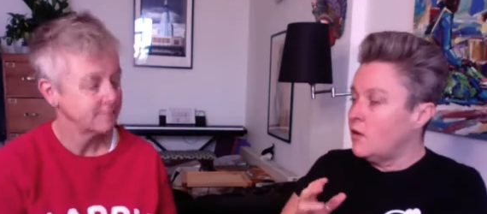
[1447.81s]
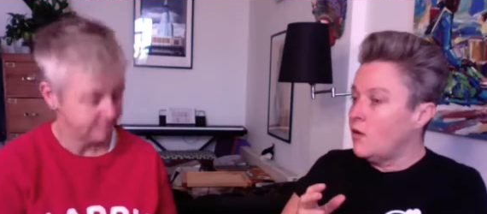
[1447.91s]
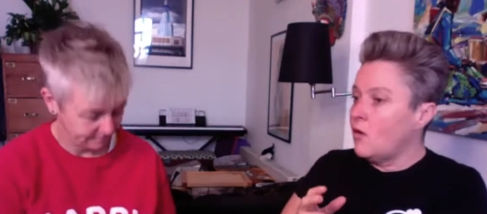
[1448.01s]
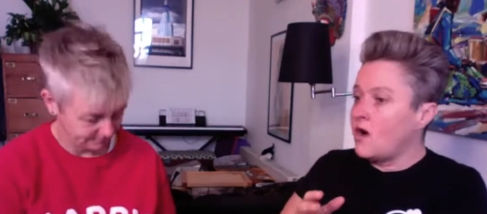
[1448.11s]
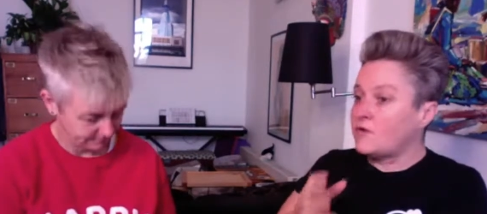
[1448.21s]

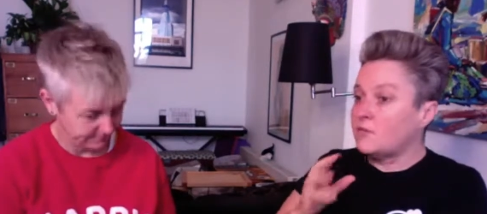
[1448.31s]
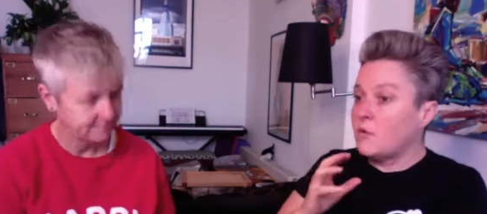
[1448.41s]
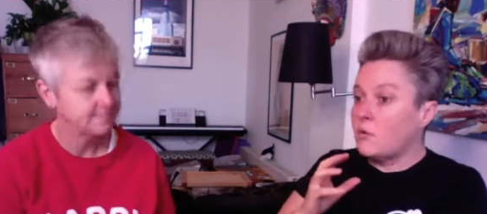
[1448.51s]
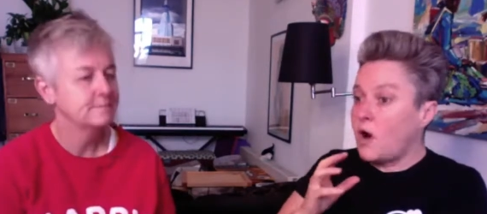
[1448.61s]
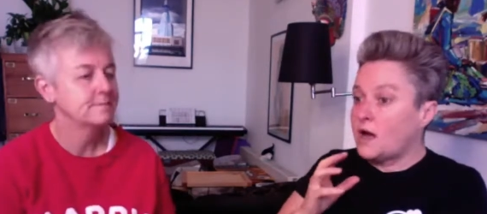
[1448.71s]
Speaker 1: Or I've got
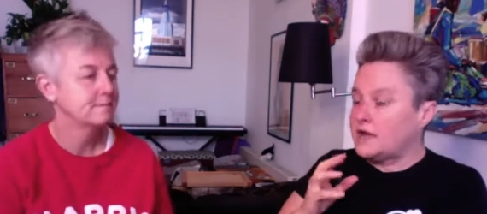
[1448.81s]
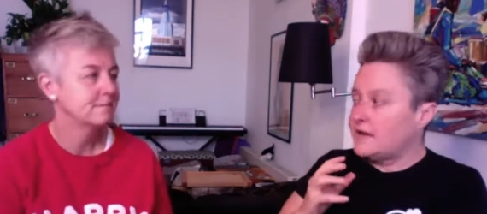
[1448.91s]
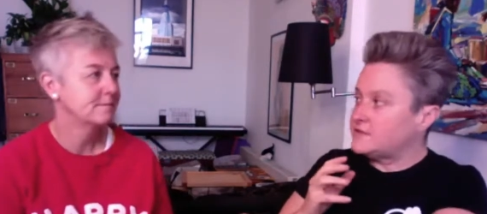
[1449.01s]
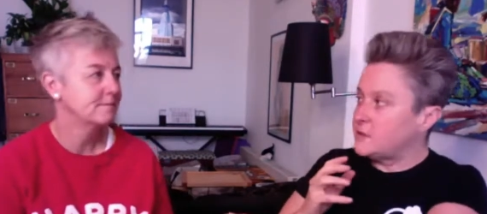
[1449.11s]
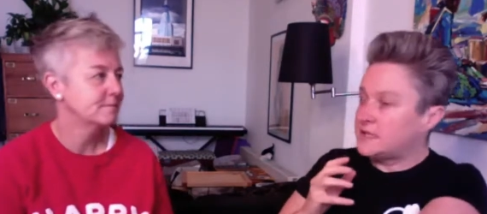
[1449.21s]
more wine
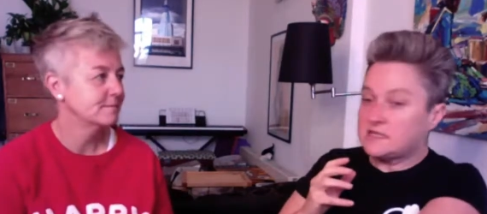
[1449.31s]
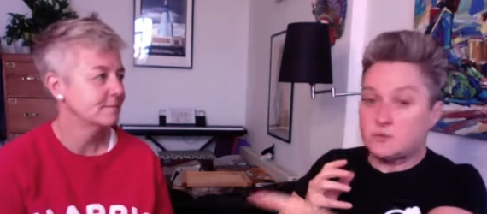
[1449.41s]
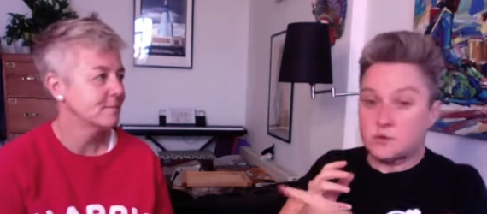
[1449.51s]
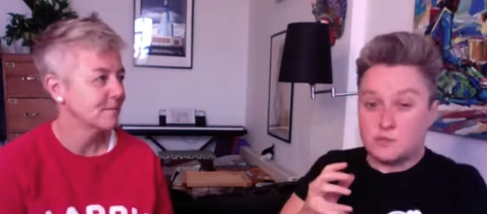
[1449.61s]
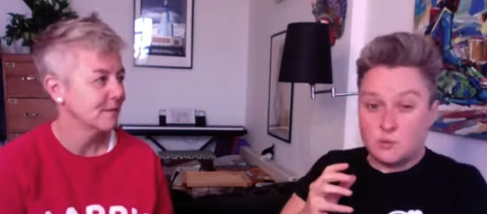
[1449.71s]
left, so I need
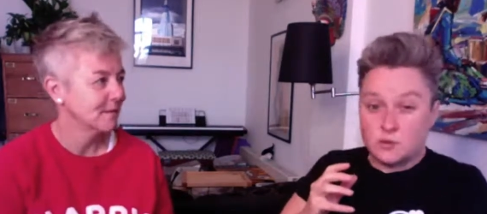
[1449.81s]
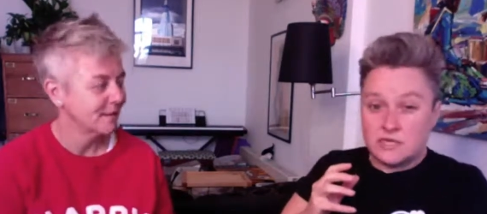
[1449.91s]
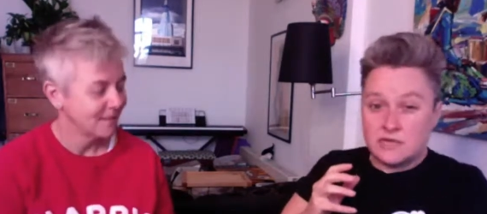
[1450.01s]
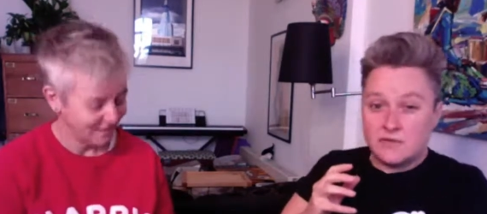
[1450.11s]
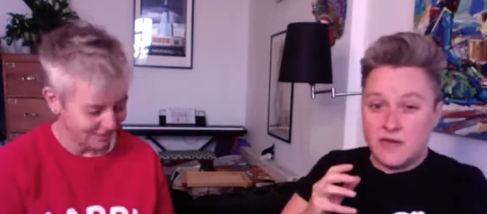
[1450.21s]
to watch more
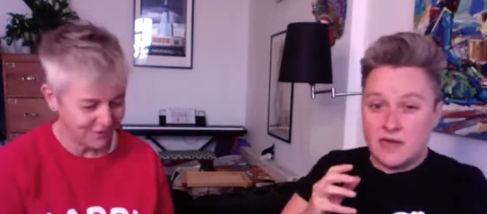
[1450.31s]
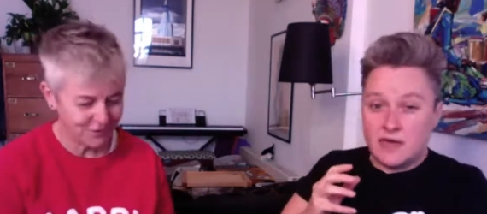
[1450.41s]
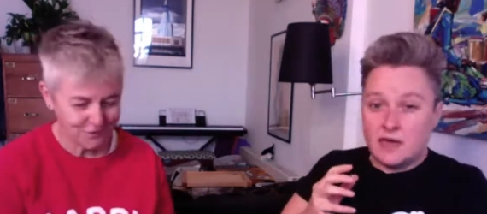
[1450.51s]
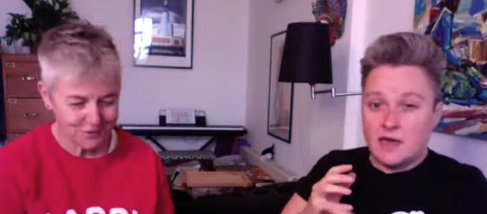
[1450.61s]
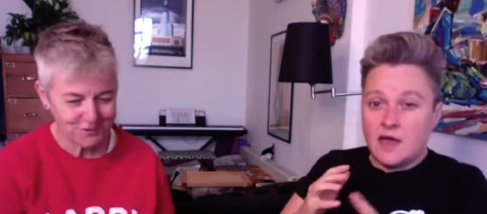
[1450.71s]

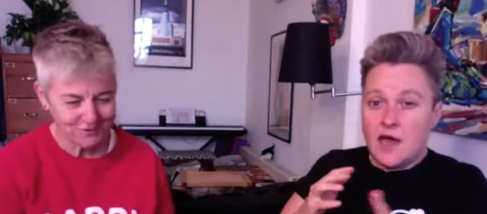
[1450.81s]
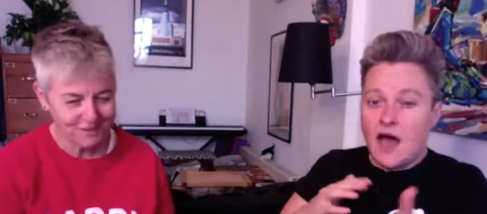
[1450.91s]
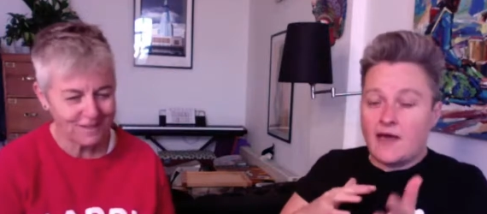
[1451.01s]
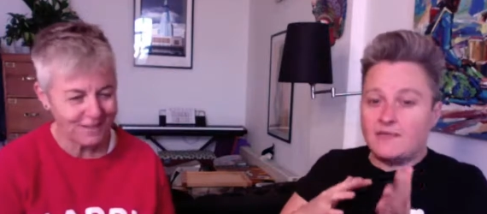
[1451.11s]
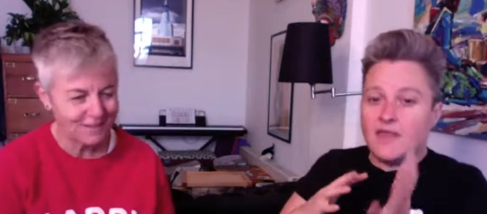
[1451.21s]
TV. Sure.
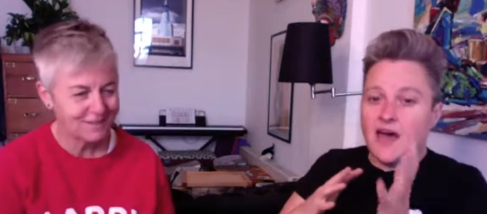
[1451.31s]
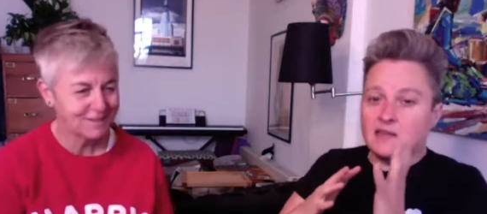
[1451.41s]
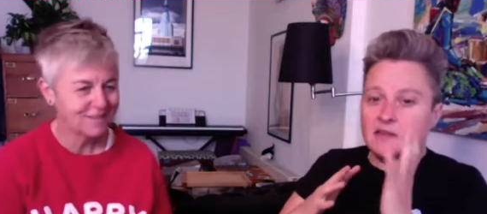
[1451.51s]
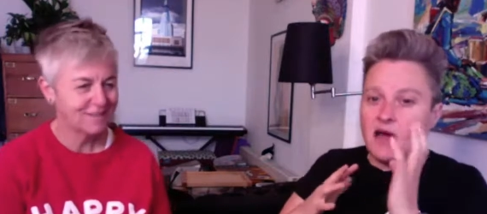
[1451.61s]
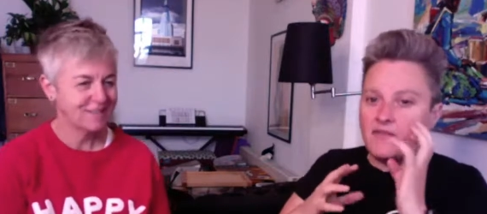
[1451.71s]
And yeah.
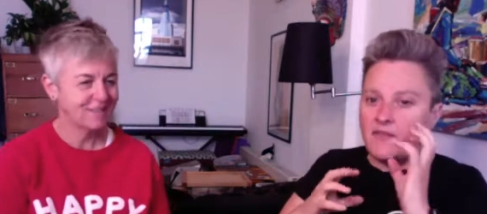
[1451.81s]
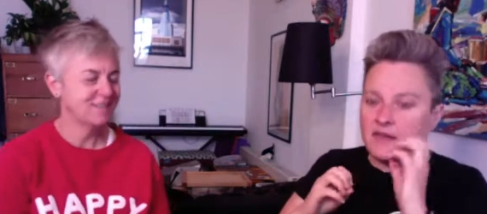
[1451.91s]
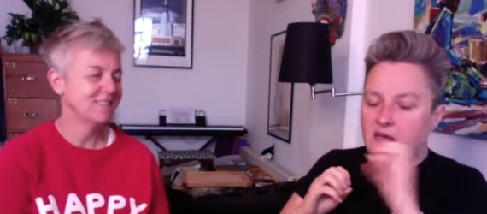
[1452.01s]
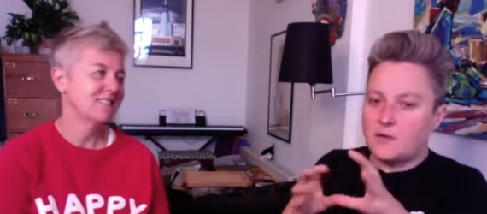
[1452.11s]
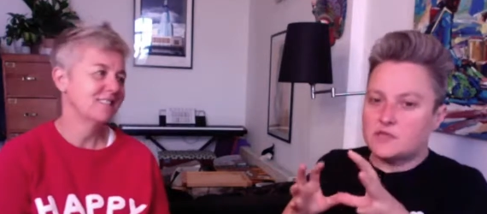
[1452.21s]
then and
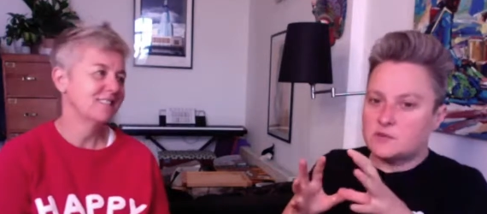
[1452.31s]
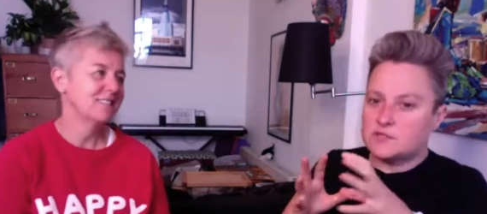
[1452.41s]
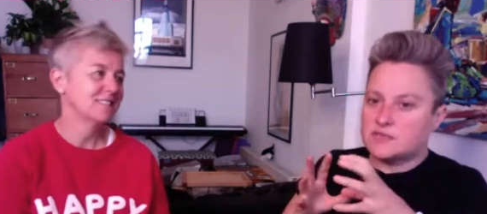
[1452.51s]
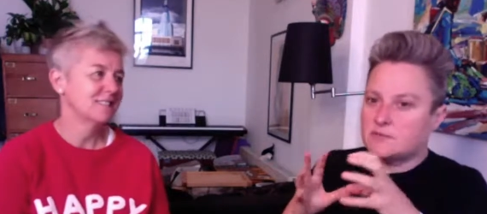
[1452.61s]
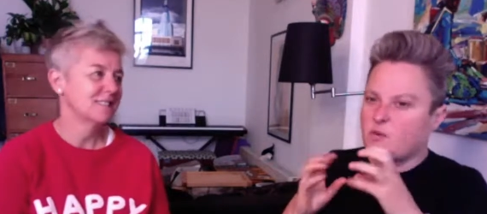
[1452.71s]
then go into
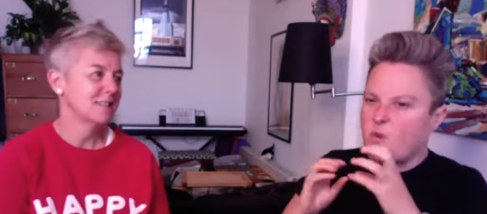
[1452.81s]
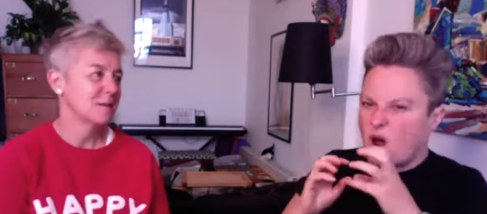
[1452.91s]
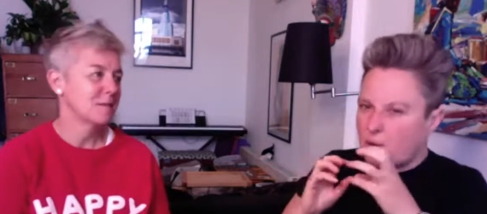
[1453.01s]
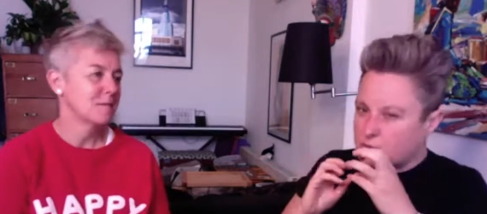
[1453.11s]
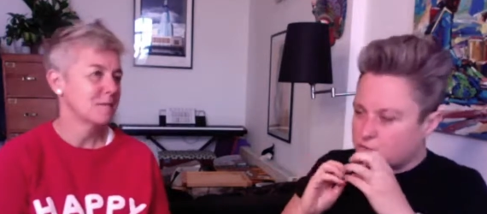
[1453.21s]
a slumber
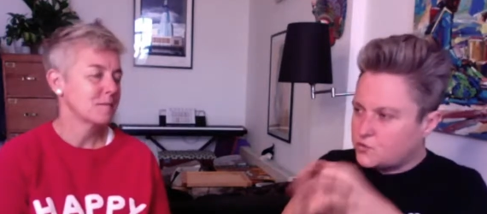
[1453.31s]
where I was